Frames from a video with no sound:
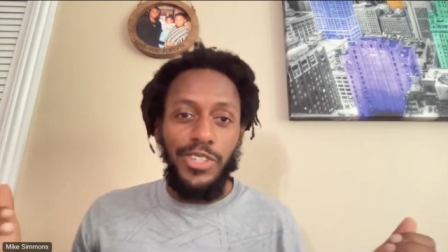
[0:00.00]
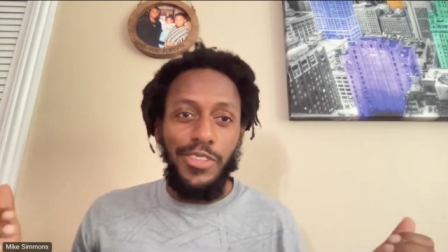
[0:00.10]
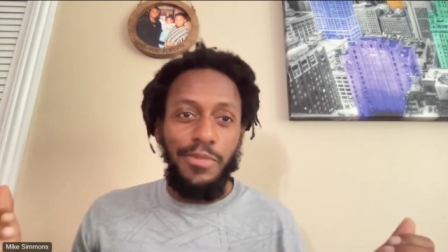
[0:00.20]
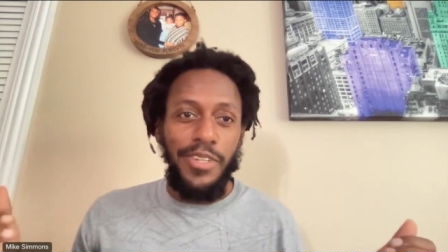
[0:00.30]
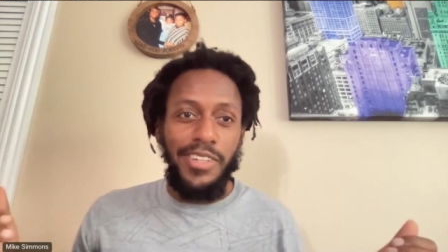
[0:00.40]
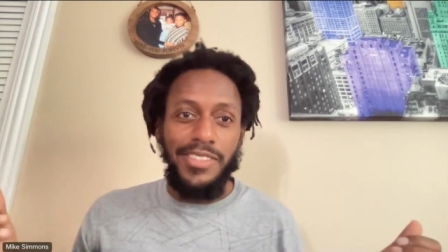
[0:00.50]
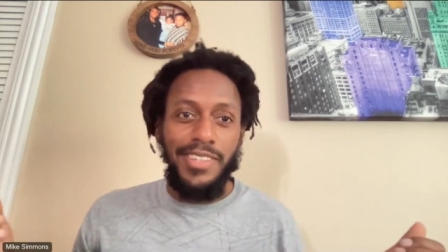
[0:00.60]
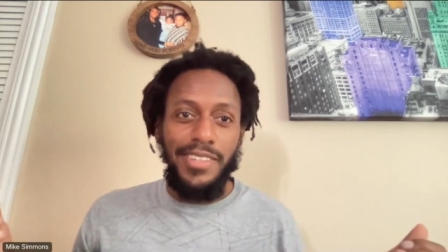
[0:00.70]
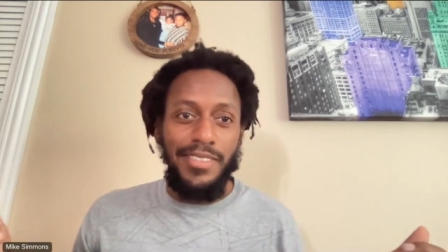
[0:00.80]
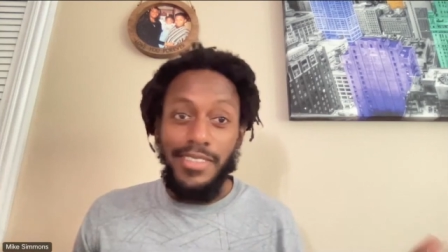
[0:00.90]
each other because
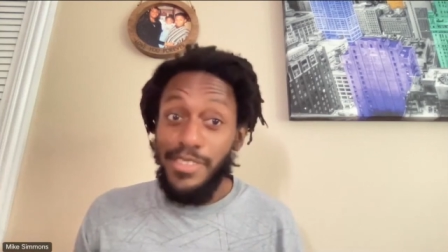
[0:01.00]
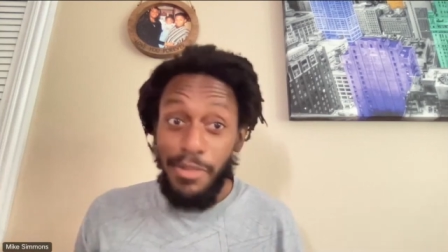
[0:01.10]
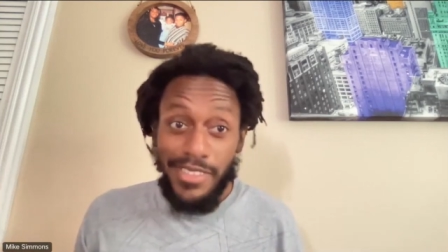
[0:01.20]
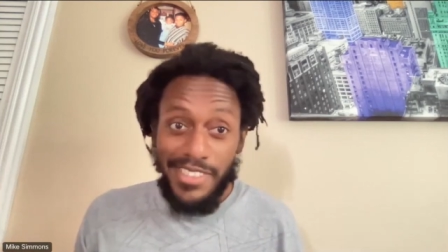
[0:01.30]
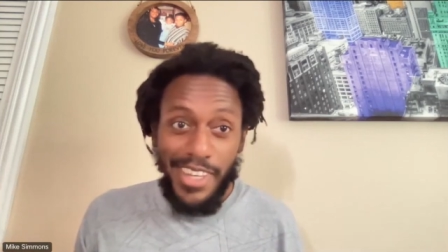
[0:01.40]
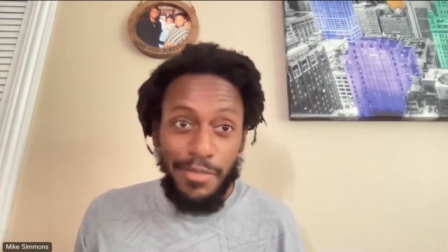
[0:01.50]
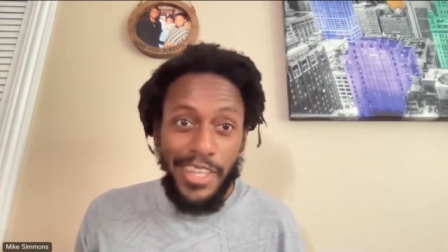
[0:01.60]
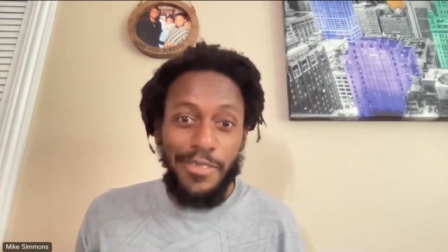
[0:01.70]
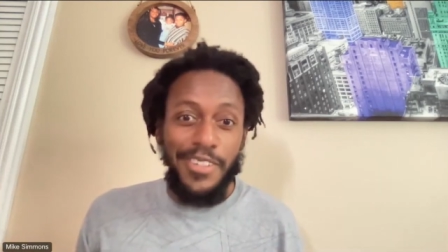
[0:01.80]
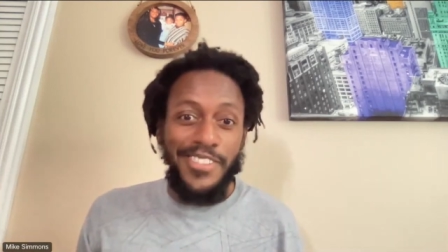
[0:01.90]
they didn't speak the same
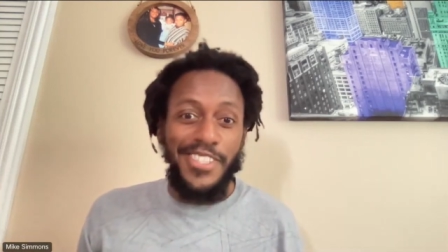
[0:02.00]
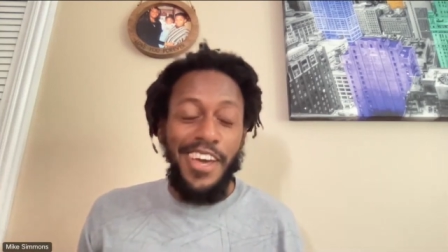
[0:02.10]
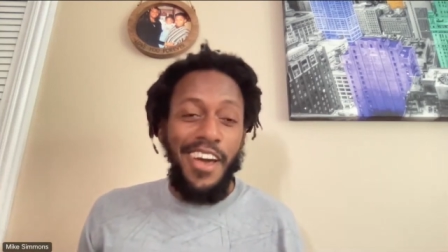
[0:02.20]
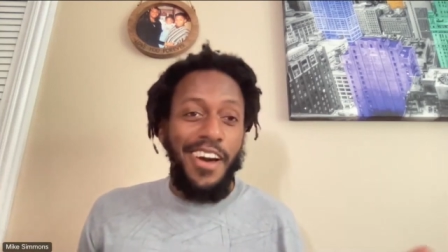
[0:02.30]
language,